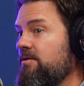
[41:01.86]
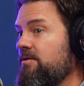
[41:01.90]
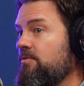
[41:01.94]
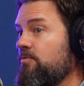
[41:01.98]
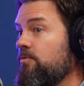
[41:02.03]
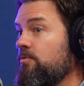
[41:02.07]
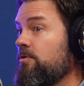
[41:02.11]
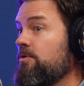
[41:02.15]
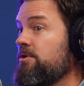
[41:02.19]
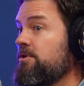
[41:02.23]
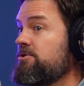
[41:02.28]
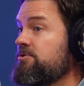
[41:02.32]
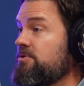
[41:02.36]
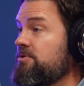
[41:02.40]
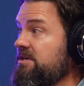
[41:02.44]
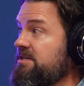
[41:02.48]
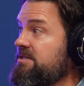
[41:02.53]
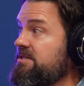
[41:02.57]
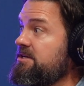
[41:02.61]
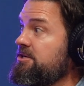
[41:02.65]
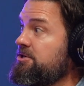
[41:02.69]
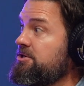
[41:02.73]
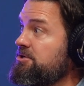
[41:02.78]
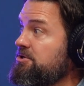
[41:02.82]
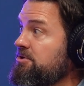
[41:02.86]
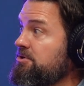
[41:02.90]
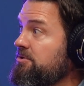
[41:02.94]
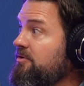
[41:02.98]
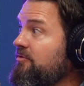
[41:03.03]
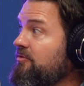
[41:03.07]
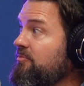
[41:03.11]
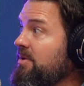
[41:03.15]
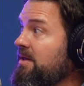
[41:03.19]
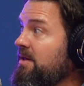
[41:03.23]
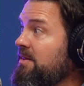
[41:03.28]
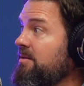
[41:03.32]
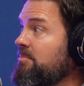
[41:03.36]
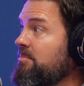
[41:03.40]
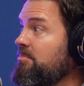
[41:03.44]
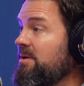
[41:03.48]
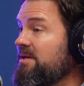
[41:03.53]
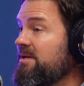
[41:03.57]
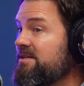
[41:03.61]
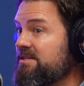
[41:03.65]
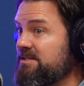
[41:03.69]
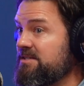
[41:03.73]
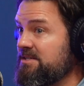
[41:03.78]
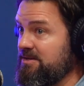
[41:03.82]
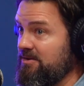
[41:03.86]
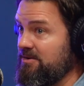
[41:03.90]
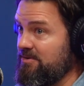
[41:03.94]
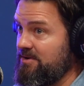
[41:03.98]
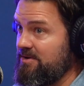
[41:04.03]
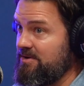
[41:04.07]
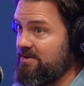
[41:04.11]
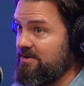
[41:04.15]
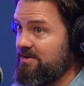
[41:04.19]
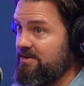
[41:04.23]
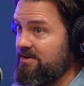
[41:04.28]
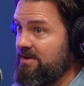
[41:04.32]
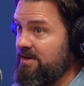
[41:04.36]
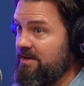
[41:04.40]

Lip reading: where the trustee should have been the business owner.